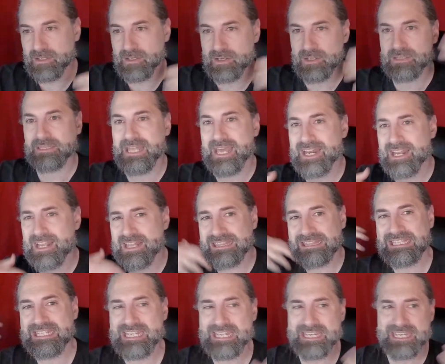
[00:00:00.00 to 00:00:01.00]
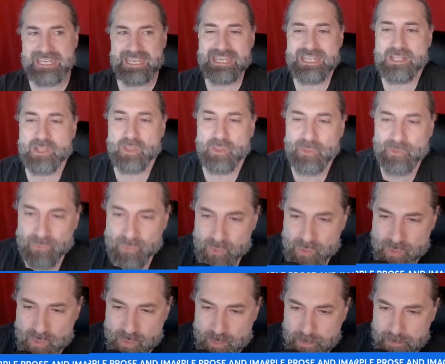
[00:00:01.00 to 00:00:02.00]
let it leak in
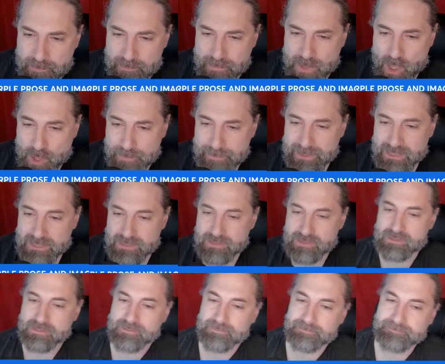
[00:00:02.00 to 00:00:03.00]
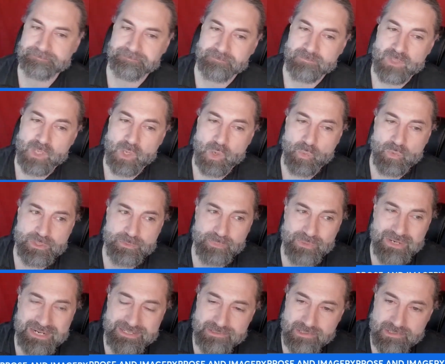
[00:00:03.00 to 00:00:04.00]
through purpose, which
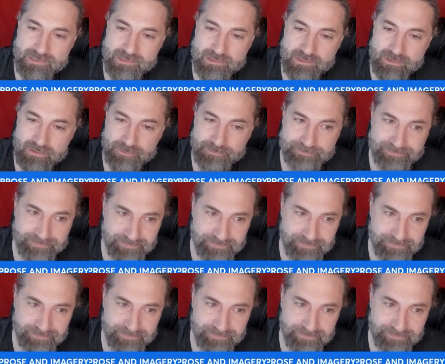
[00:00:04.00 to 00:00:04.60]
brings us to